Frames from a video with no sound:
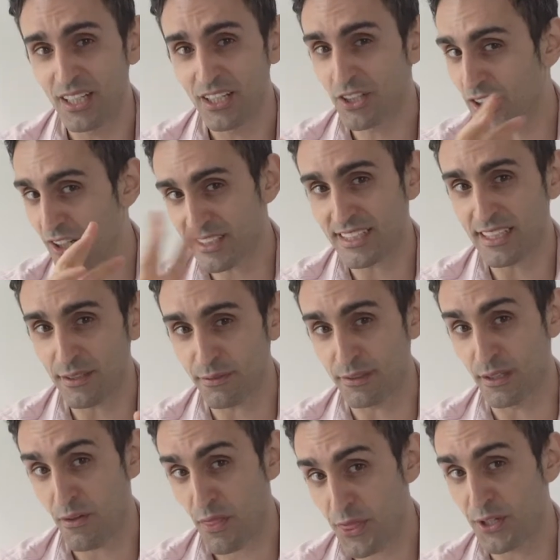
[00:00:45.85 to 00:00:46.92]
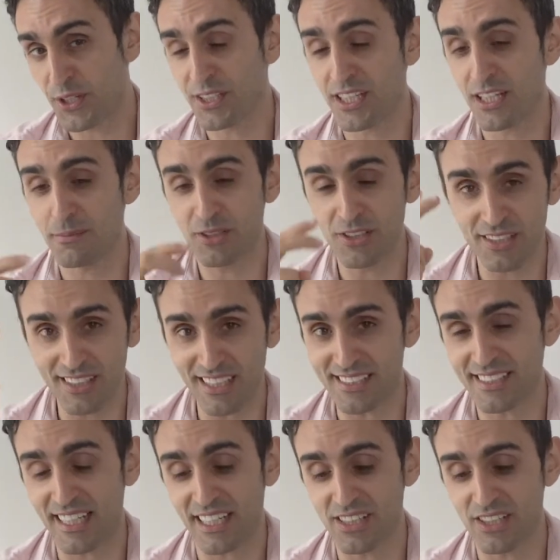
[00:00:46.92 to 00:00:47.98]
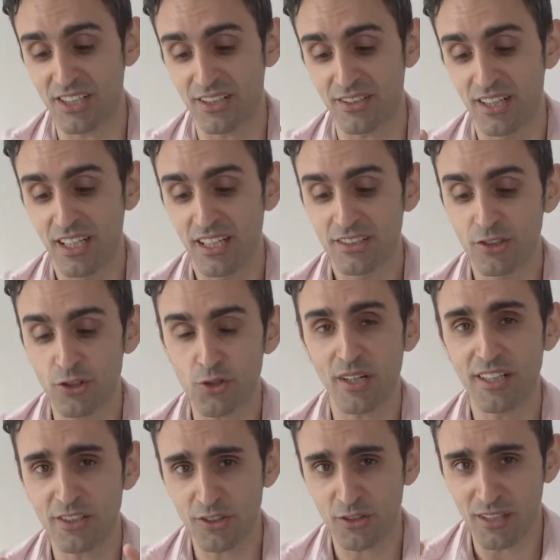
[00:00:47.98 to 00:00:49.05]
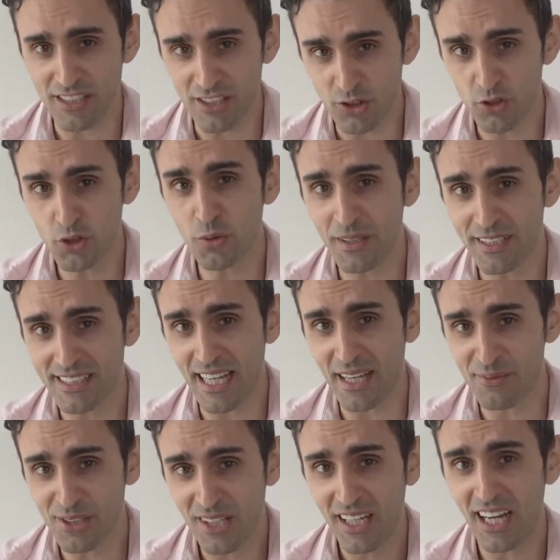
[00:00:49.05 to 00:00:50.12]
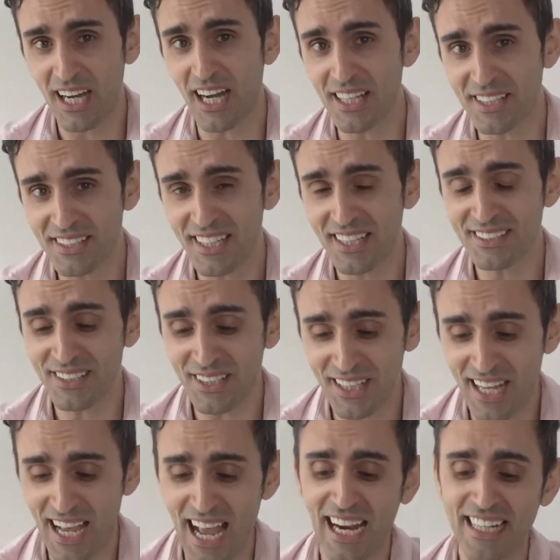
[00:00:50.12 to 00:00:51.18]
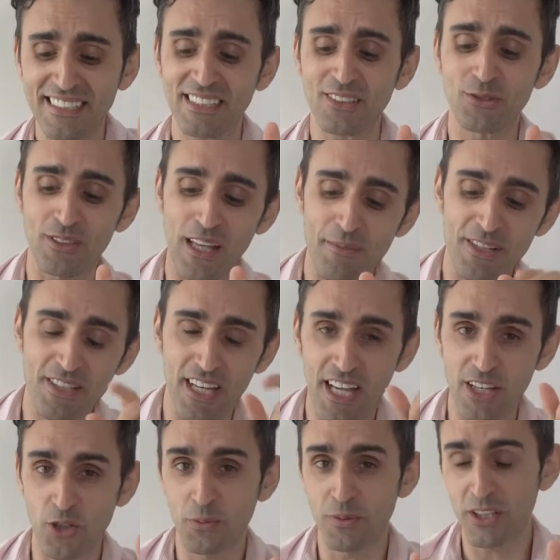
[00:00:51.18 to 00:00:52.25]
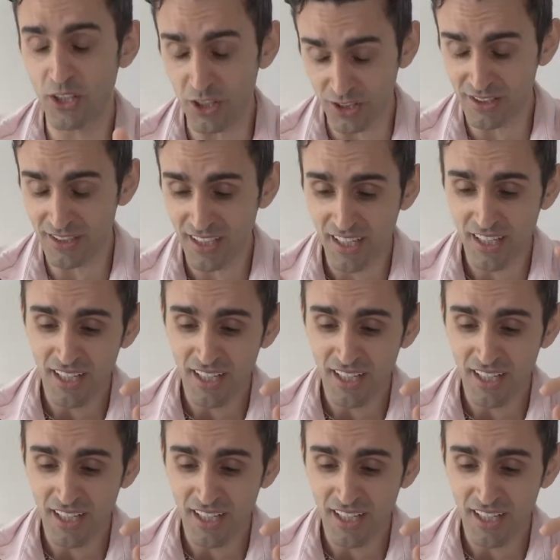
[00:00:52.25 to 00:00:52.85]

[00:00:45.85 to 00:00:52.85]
You can't extend it for a 3rd year, but just a 2nd year. So try not to crash it too many times under accidental damage and you'll be good.